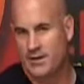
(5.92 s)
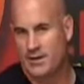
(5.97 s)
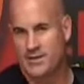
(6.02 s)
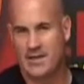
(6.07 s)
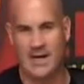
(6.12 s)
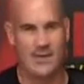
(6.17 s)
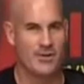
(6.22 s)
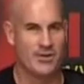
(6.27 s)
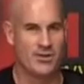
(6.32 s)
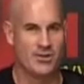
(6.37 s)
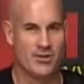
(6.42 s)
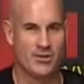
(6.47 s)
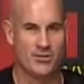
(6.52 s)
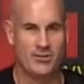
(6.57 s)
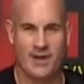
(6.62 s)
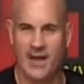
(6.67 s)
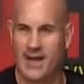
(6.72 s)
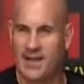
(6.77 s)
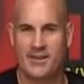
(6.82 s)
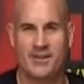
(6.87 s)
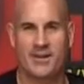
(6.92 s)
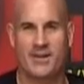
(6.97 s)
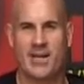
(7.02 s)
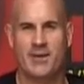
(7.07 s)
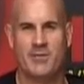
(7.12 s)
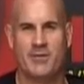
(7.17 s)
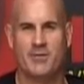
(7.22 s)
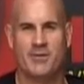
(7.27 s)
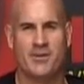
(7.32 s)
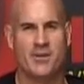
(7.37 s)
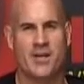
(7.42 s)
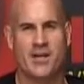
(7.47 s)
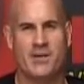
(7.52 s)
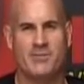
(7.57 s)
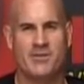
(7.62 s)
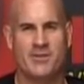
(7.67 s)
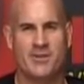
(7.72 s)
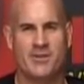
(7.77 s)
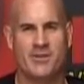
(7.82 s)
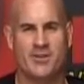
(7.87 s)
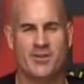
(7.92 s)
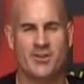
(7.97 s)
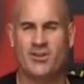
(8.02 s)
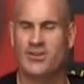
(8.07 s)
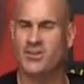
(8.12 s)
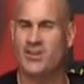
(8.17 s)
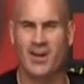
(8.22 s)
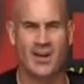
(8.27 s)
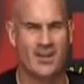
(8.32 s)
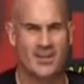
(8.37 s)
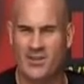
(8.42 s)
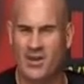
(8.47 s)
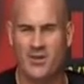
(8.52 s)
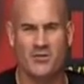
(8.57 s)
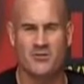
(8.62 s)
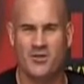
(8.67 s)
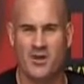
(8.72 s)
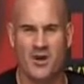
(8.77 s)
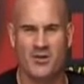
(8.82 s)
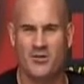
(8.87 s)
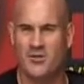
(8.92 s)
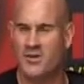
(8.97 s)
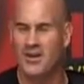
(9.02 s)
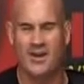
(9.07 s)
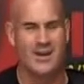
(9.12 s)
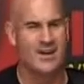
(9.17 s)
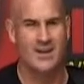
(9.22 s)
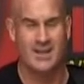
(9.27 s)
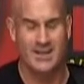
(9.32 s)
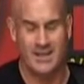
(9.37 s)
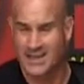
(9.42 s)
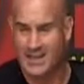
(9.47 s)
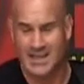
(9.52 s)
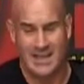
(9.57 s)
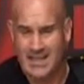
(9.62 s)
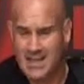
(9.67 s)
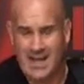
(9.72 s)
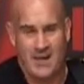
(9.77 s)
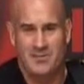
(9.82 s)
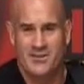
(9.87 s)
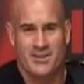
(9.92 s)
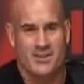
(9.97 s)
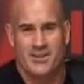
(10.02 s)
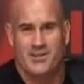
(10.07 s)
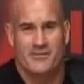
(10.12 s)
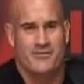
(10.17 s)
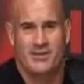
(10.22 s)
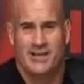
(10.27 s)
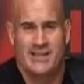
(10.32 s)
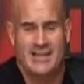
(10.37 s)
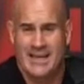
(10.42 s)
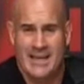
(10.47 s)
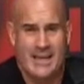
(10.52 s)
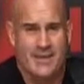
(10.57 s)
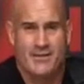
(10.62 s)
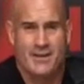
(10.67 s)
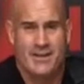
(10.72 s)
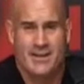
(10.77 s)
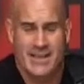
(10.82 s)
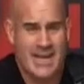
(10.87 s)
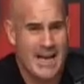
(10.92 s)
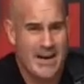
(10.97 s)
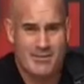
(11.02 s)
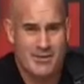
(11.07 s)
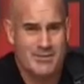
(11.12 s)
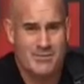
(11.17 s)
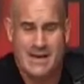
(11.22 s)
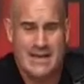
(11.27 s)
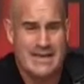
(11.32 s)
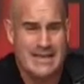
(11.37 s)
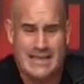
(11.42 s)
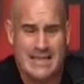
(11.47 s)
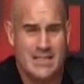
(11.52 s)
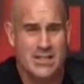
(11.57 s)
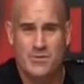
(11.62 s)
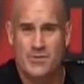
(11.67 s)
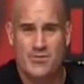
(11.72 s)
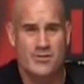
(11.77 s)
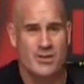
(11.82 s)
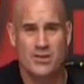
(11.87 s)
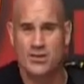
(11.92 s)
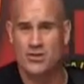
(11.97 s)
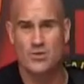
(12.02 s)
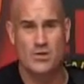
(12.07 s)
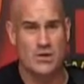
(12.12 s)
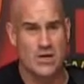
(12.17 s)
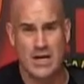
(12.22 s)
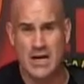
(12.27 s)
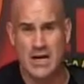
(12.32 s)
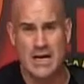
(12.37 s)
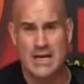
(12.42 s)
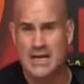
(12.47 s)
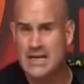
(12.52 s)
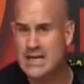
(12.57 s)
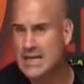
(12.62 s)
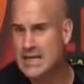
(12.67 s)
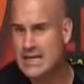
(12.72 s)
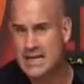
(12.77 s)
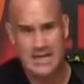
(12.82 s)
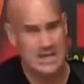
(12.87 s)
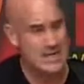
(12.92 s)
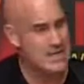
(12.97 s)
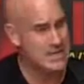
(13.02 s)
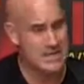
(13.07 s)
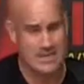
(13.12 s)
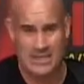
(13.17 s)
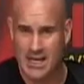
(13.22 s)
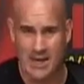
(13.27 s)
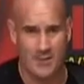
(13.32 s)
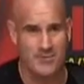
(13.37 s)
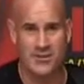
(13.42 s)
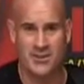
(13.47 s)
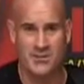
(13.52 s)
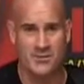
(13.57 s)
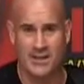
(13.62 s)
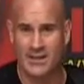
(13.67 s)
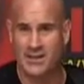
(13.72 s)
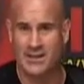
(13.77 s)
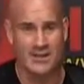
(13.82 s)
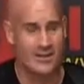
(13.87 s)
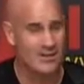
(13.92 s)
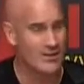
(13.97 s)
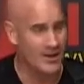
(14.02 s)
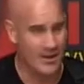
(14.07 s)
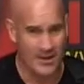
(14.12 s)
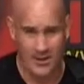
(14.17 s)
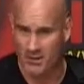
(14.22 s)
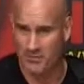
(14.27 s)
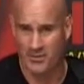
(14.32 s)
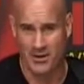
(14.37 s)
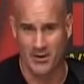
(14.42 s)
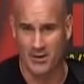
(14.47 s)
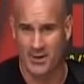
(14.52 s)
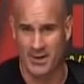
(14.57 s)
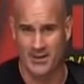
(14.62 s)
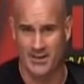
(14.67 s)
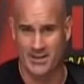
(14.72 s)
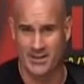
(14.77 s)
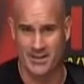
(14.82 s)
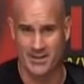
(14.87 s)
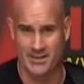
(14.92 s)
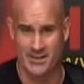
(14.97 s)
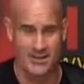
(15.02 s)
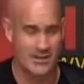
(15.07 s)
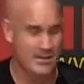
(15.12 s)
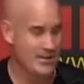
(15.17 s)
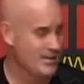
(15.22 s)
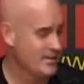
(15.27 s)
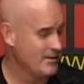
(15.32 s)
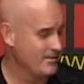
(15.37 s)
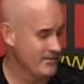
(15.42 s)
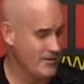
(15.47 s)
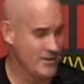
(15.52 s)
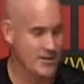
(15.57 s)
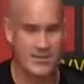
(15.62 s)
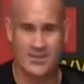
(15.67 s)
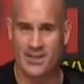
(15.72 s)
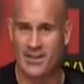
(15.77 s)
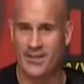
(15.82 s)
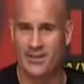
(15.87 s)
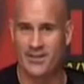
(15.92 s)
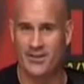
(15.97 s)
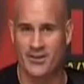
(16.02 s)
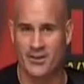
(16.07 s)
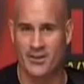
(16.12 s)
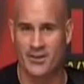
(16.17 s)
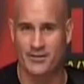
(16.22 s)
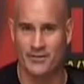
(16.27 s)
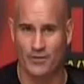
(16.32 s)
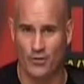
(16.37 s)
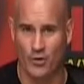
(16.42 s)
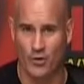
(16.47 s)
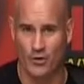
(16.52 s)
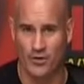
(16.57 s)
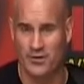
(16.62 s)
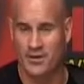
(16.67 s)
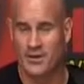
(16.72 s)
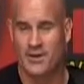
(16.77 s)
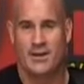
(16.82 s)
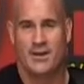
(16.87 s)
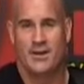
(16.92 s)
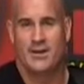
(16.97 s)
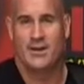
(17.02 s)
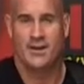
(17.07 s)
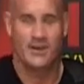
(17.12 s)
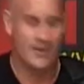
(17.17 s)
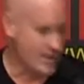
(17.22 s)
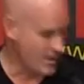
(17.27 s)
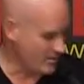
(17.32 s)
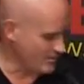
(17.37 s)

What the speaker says: tapping tune. How did I come up with the names of these songs? I don't know. I'm just a really clever, charismatic, inspirational guy. It just comes to me. I don't know how it does. First, second, third, fourth. Now